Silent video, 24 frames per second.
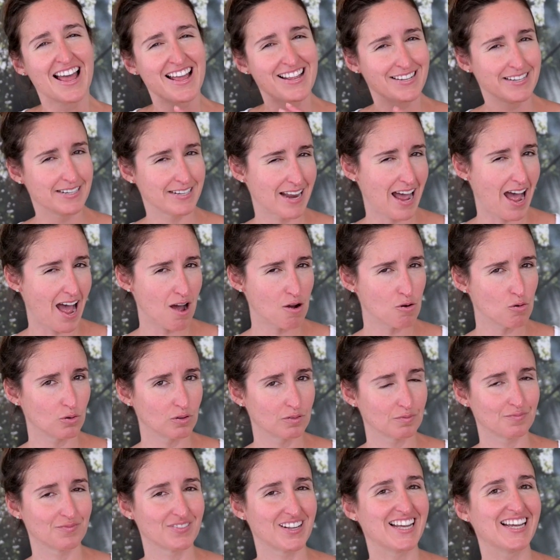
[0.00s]
Now,
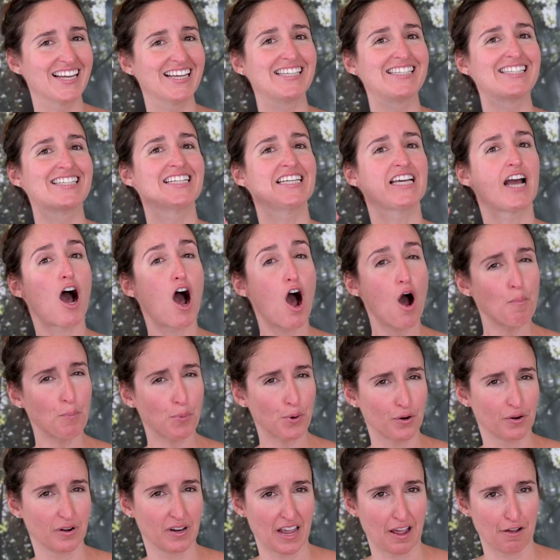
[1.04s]
in the
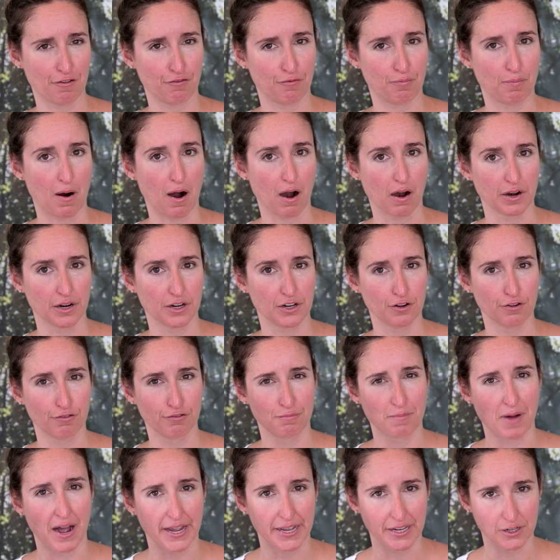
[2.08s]
upper left part of
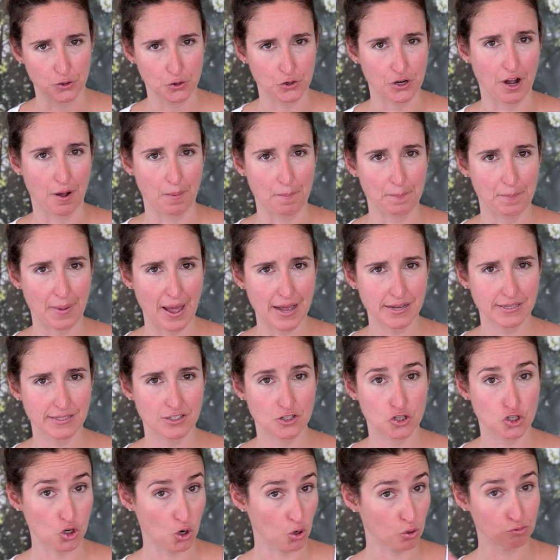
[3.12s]
my inner compass,
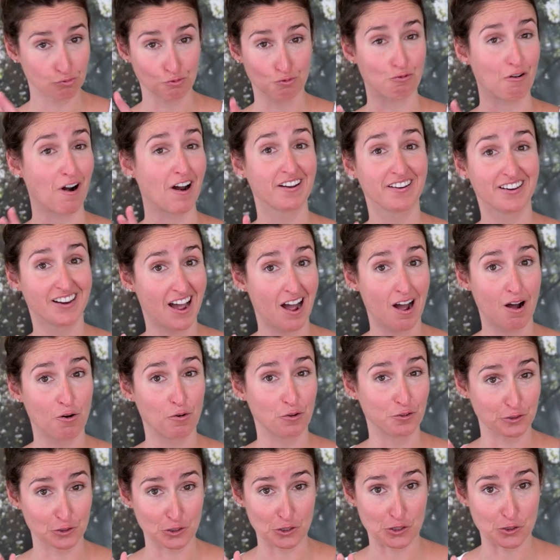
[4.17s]
shown right now
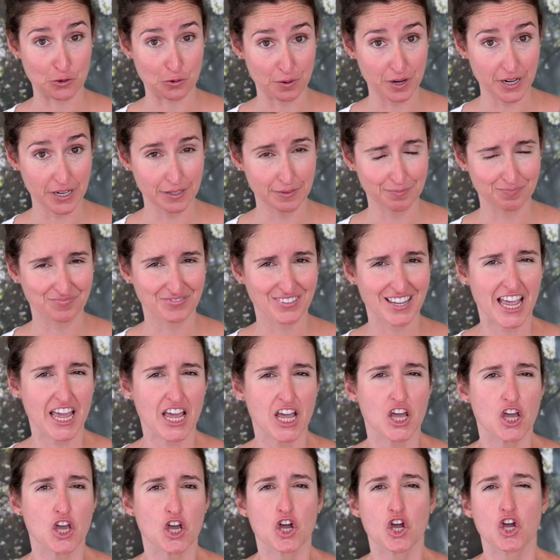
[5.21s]
on the screen,
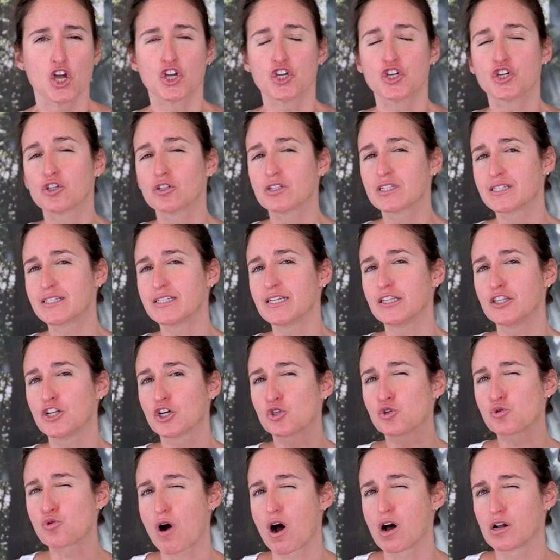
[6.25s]
you'll see the
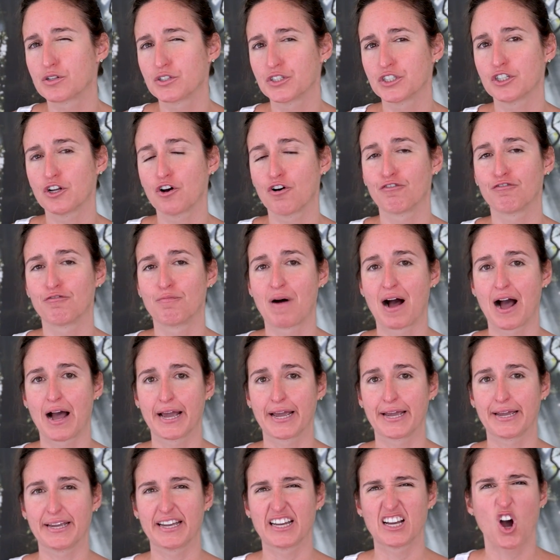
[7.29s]
quadrant of
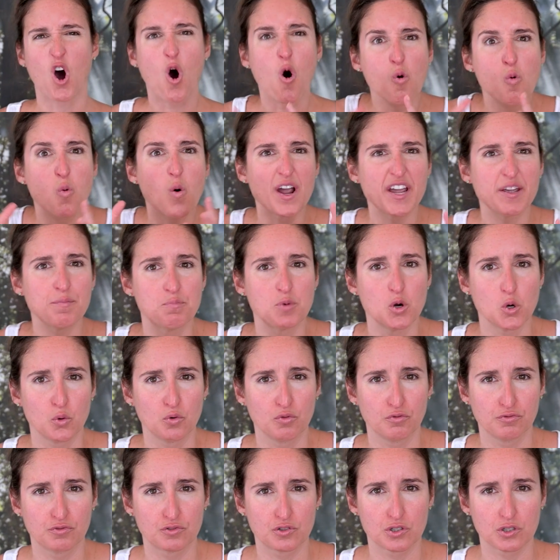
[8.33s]
my away
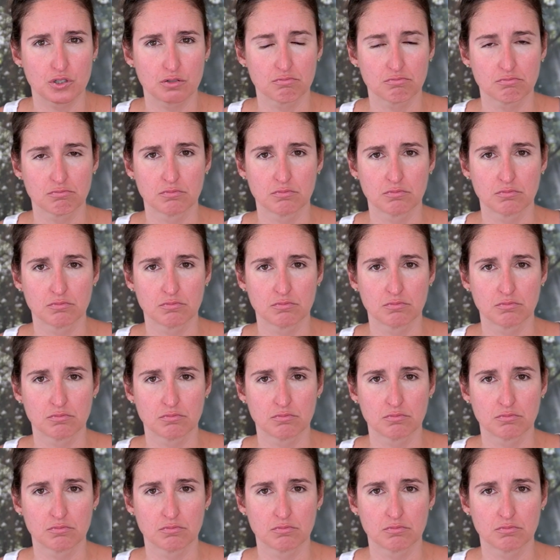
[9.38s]
moves.